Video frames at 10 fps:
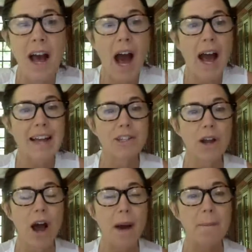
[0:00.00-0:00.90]
I
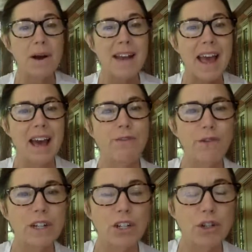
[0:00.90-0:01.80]
hop on
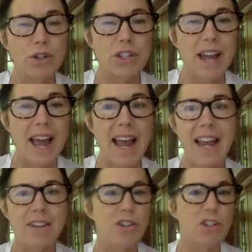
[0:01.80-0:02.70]
every Tuesday
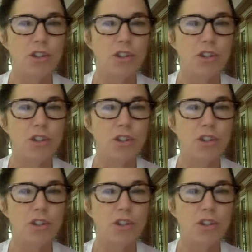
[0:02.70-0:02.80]
and